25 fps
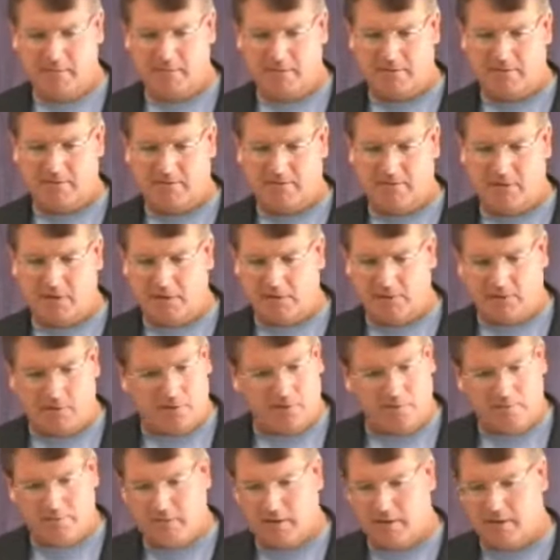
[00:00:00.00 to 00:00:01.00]
But
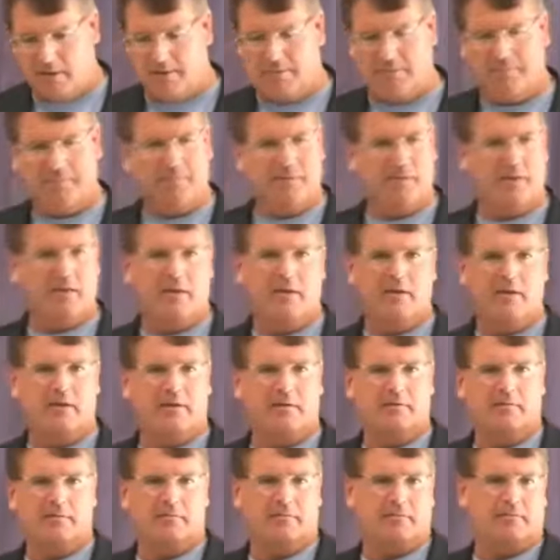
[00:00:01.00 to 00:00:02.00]
Stigler
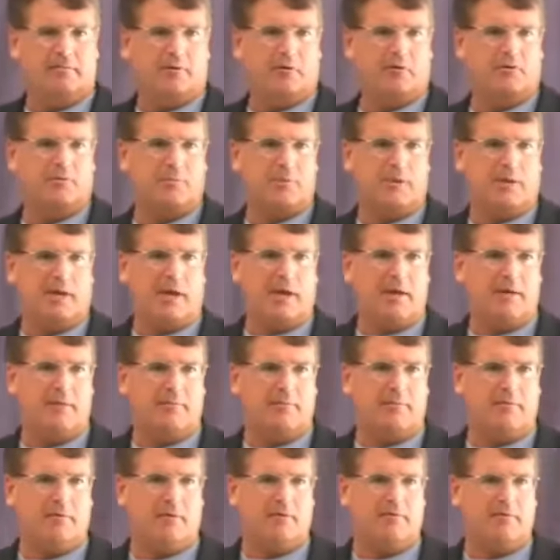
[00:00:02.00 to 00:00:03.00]
first
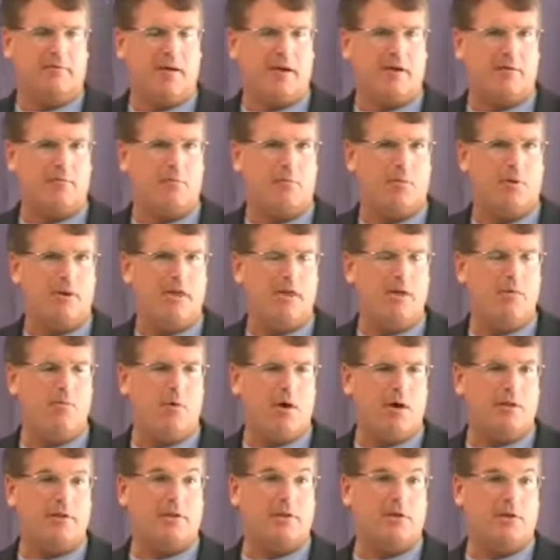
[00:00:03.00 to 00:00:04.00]
became, in fact, when he
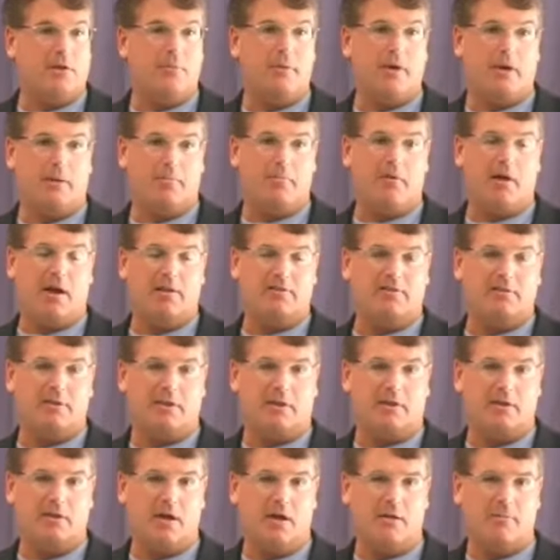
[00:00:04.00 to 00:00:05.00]
won the Nobel Prize in
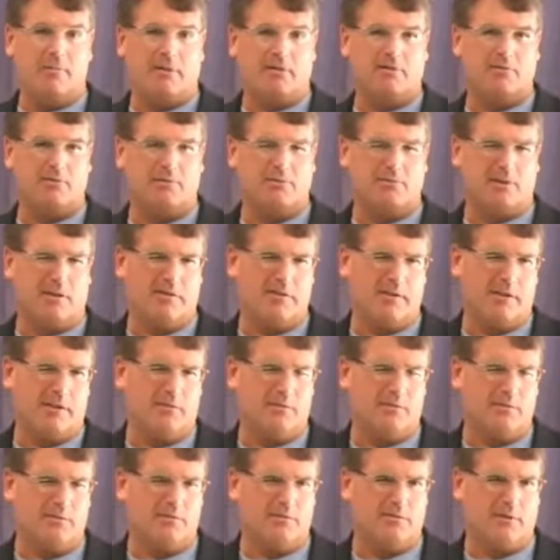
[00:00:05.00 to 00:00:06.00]
Economics, which I
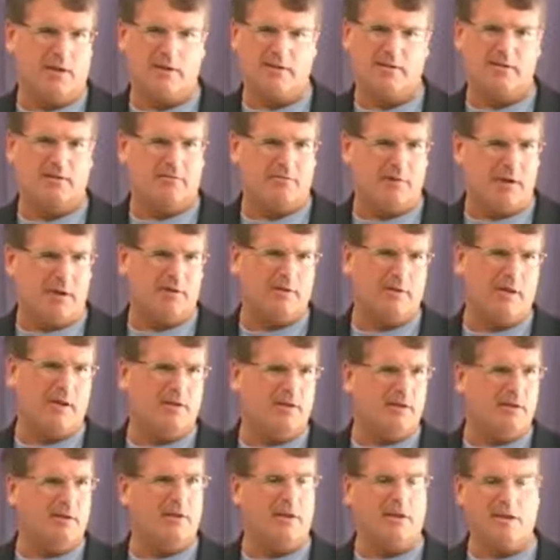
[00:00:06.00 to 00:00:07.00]
think was around
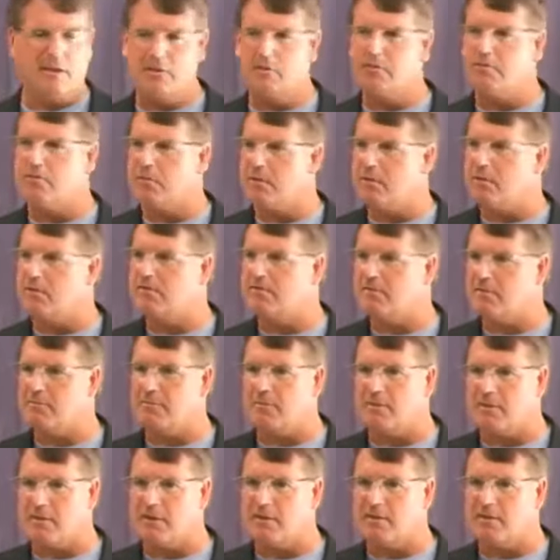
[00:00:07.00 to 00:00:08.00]
1983,
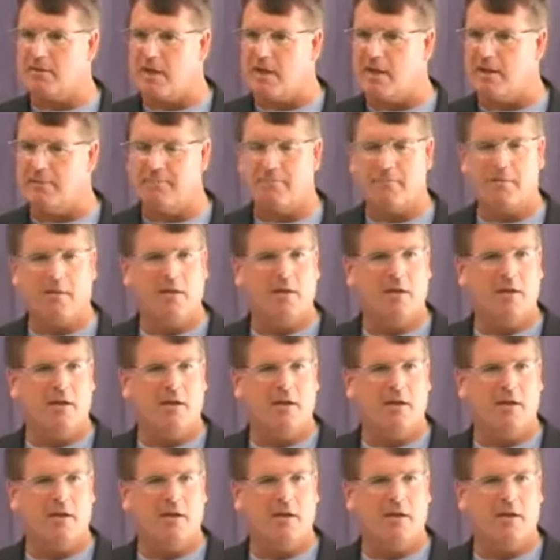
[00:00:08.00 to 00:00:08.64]
something like that,